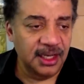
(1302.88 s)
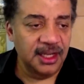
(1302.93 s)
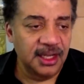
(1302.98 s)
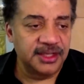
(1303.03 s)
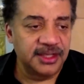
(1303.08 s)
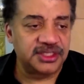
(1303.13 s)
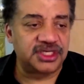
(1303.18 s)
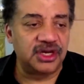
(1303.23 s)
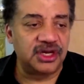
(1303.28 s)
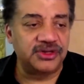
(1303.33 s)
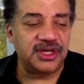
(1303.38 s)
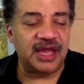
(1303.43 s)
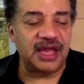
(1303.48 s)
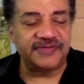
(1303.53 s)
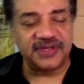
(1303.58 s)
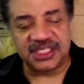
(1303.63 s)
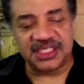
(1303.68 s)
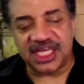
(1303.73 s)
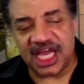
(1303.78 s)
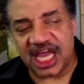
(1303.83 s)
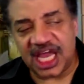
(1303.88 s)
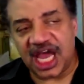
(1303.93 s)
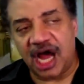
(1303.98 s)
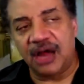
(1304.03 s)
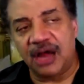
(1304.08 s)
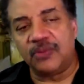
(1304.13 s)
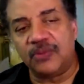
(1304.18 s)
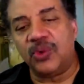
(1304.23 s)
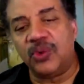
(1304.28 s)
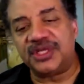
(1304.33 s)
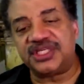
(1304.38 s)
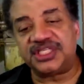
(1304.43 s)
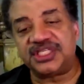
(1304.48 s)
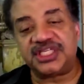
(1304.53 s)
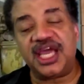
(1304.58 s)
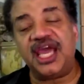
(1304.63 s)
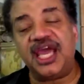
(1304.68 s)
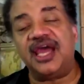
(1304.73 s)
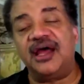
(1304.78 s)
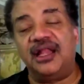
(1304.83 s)
So you have to say, on what
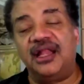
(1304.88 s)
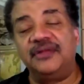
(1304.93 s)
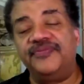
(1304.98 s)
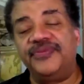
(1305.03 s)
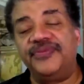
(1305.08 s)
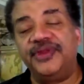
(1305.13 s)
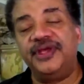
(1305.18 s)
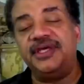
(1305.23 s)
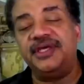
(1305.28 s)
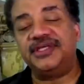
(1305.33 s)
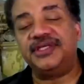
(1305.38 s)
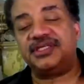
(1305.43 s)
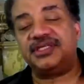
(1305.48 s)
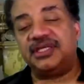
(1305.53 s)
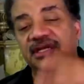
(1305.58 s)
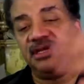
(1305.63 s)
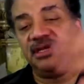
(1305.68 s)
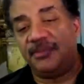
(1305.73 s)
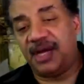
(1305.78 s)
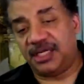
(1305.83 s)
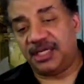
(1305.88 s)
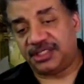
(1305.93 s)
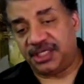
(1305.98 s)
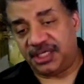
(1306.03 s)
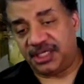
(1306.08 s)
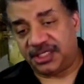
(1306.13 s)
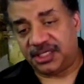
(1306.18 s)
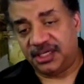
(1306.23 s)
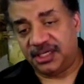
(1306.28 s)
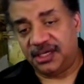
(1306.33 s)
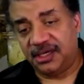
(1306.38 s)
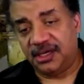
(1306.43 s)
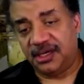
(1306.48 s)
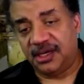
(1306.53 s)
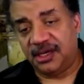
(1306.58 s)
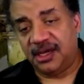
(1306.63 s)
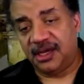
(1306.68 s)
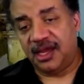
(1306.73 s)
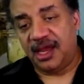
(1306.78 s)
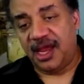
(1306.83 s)
scale is it homogeneous?
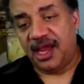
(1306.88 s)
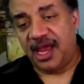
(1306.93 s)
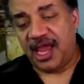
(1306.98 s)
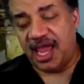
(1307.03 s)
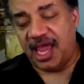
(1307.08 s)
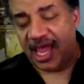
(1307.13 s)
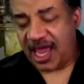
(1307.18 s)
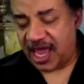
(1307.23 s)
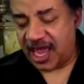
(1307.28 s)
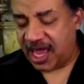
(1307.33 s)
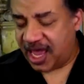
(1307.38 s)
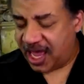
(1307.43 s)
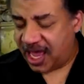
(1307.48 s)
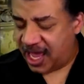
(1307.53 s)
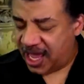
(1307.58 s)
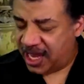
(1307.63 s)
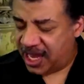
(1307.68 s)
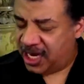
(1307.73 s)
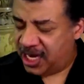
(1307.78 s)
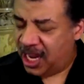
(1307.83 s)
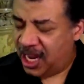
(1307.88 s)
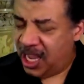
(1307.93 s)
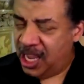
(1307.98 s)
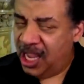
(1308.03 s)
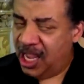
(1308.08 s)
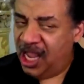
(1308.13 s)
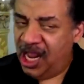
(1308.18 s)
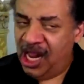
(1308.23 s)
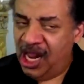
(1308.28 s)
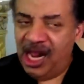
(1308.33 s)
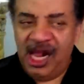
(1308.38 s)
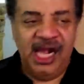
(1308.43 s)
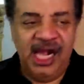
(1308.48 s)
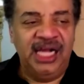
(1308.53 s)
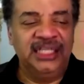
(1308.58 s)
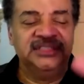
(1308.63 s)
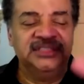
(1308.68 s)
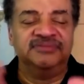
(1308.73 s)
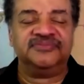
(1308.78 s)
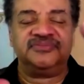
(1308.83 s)
And
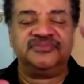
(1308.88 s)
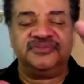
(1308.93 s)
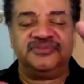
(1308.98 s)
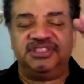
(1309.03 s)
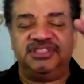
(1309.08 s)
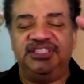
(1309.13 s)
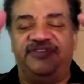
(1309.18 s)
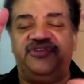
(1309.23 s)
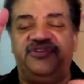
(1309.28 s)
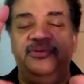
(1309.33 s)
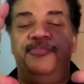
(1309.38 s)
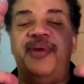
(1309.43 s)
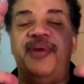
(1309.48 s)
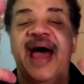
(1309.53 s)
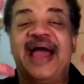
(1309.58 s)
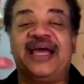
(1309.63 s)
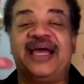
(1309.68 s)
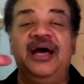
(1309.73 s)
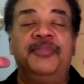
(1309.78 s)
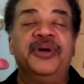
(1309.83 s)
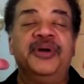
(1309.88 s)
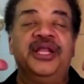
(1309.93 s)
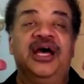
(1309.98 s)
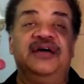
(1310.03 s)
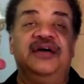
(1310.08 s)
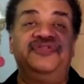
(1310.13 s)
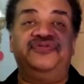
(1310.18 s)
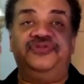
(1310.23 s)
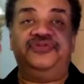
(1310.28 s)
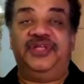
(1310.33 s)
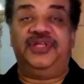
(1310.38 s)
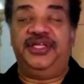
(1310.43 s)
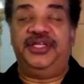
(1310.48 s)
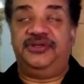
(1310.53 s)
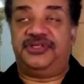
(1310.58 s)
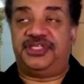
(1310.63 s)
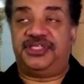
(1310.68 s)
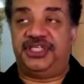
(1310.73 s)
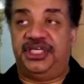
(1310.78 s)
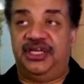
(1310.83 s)
if you back up enough and you
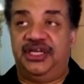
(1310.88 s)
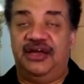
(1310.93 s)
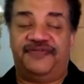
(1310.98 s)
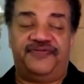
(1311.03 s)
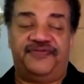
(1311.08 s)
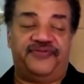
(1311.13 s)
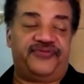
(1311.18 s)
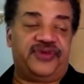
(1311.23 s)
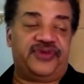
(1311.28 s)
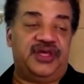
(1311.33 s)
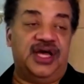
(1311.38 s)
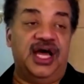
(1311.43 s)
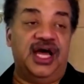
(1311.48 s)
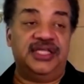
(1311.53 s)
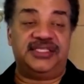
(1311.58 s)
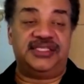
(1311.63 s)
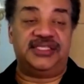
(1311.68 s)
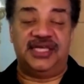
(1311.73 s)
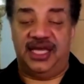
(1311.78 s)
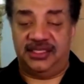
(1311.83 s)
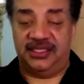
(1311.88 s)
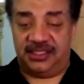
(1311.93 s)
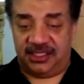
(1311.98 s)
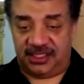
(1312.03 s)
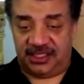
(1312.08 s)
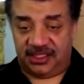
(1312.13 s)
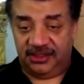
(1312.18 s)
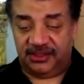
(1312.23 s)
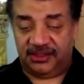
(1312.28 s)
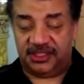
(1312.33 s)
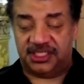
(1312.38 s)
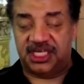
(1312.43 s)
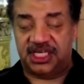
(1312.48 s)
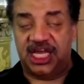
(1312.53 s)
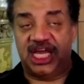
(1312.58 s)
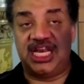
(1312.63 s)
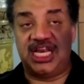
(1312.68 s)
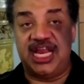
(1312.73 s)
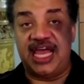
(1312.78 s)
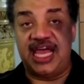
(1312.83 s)
see enough contents, you could
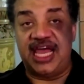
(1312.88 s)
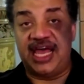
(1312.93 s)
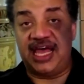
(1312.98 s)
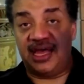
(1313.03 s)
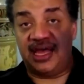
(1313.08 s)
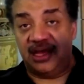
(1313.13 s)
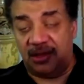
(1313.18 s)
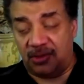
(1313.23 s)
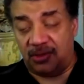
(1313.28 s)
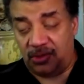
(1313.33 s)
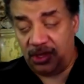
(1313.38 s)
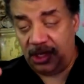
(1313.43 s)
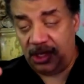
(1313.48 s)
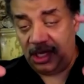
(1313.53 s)
say, now